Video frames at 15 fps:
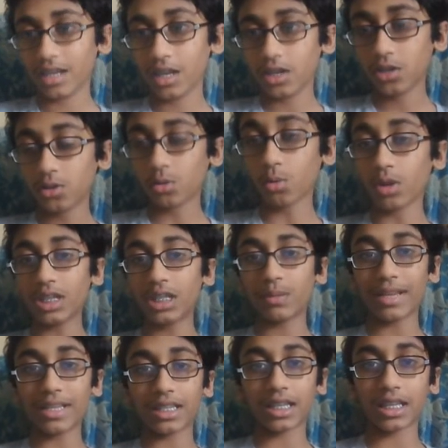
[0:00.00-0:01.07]
So that's
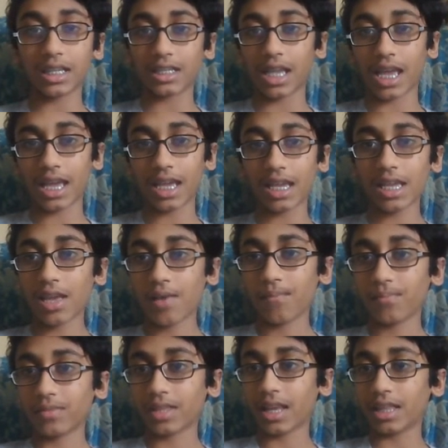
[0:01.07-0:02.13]
basically saying
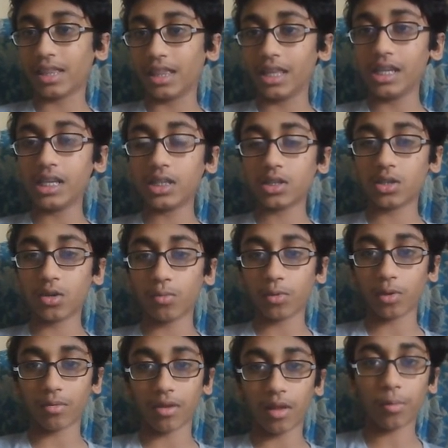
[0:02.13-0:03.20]
that these two,
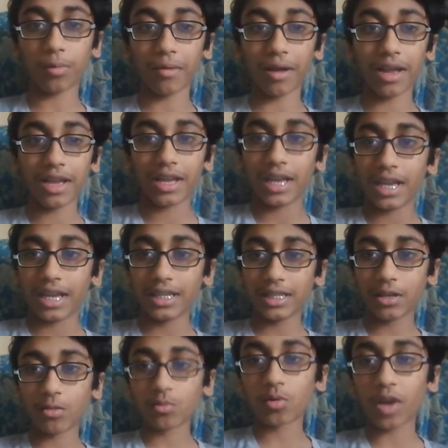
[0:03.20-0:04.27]
when you multiply,
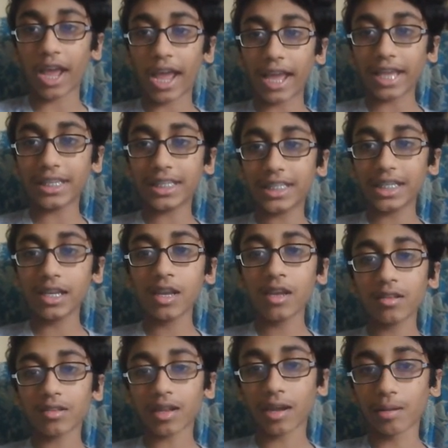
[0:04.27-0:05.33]
is equal to AC
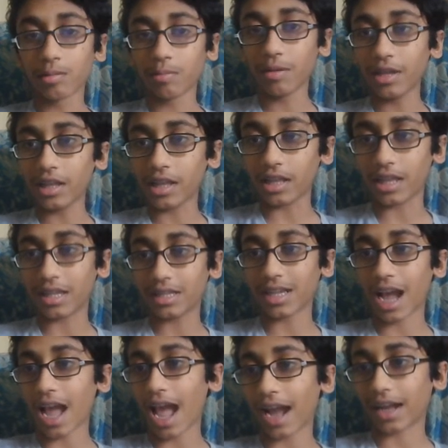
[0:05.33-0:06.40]
times BD, the
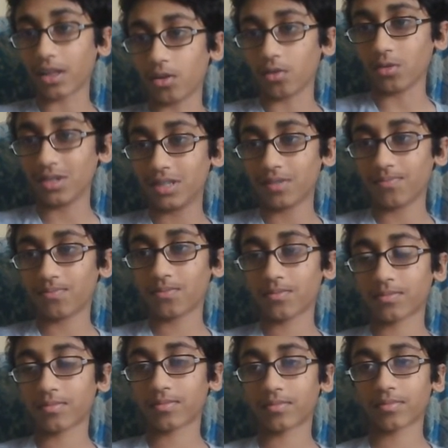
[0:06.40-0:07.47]
diagonals.
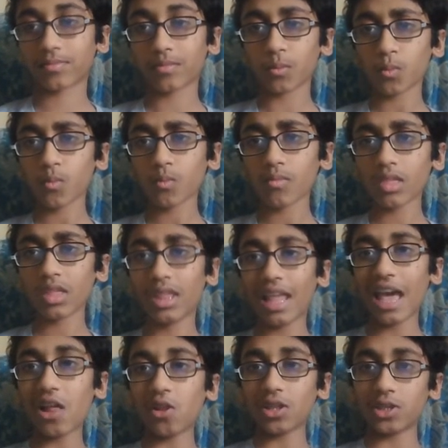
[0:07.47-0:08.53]

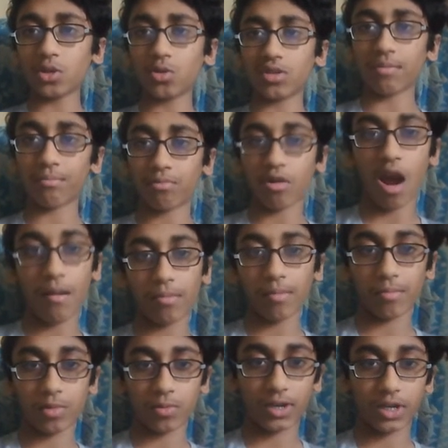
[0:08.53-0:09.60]
Now let's see some
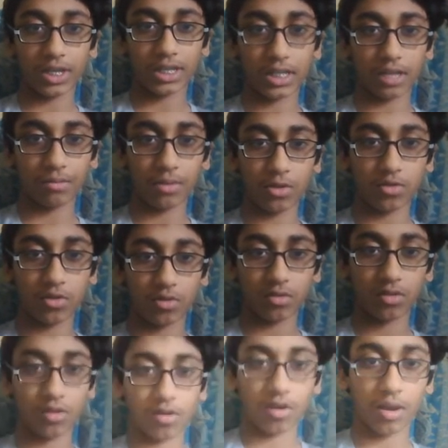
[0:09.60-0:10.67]
problems where this can be true.
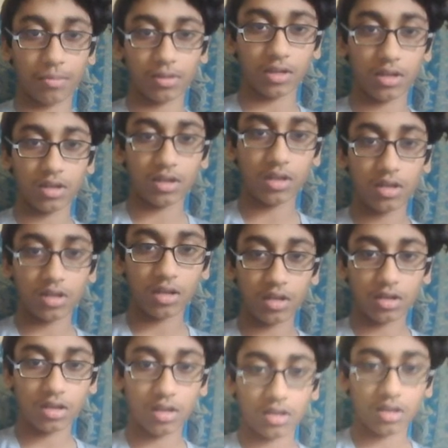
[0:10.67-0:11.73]
So I'm going
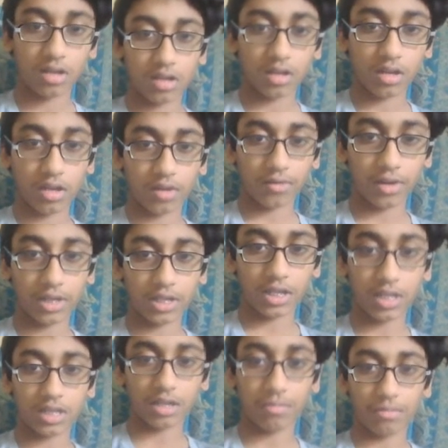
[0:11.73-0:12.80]
to erase
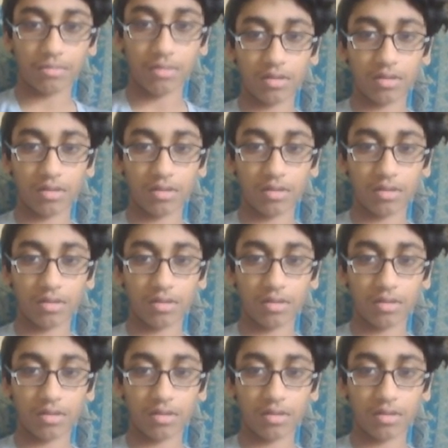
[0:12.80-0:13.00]
this and...